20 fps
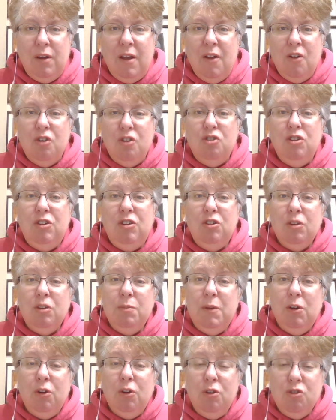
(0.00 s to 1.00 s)
and she
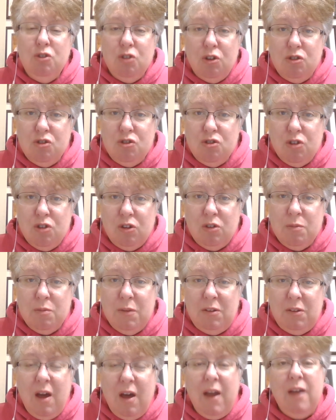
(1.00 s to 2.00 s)
took me to her church, Church of
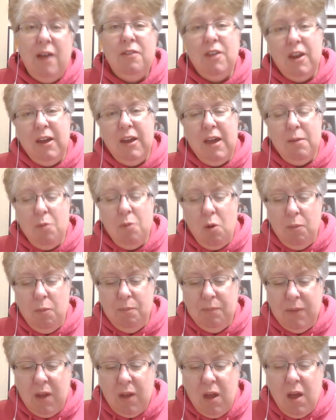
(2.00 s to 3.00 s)
Messiah, and then I came home.
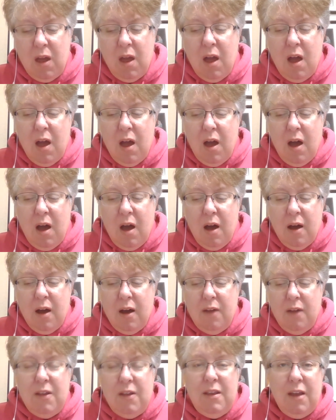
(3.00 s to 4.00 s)

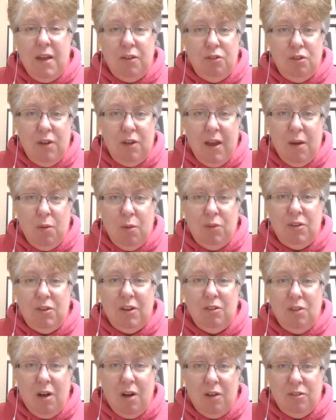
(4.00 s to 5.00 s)
And then yesterday I was
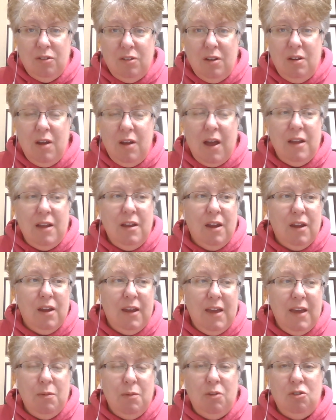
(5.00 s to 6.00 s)
exhausted, and yet
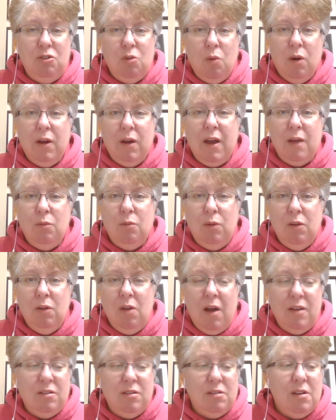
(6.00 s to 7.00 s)
I came into work and
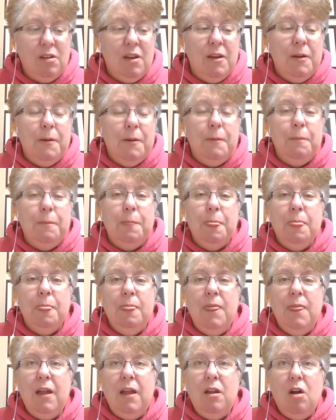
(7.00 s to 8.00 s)
realized
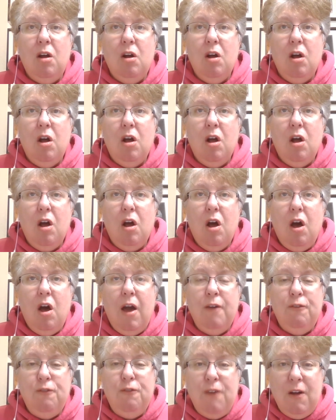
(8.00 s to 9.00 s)
that
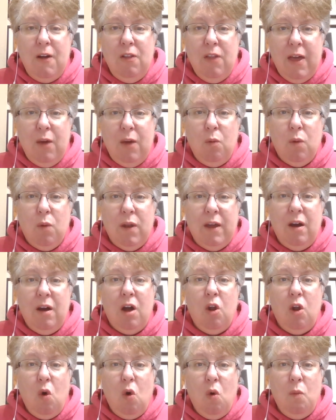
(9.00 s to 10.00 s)
I felt like when I
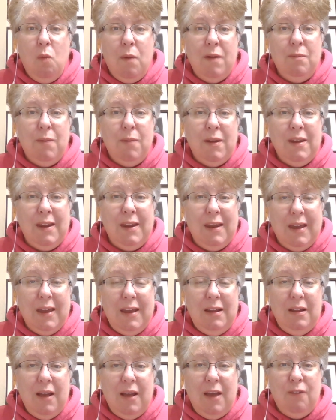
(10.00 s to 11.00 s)
got home on Monday
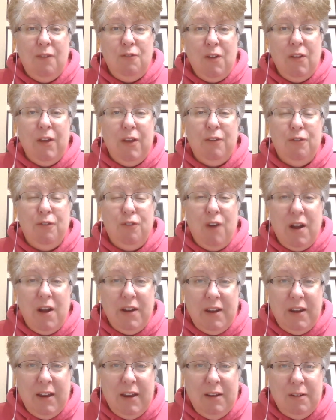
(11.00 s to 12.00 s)
night, it felt like
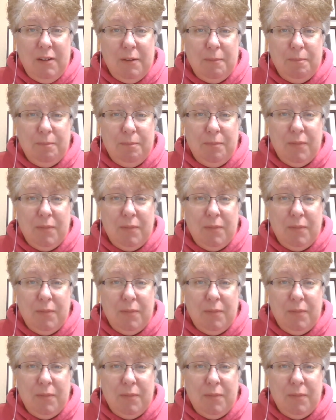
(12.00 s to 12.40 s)
Friday night.